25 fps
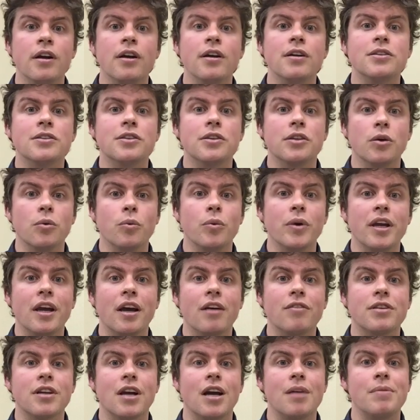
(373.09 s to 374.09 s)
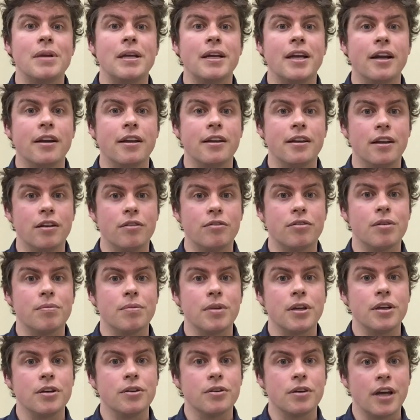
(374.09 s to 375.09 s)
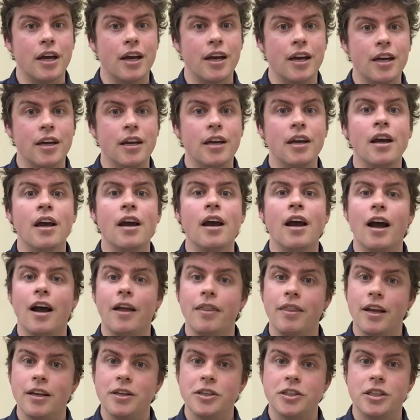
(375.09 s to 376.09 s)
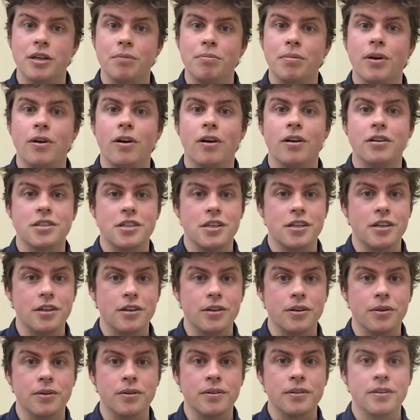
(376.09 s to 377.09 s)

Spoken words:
so that we have time to get it in from the UK and then ship it on to you.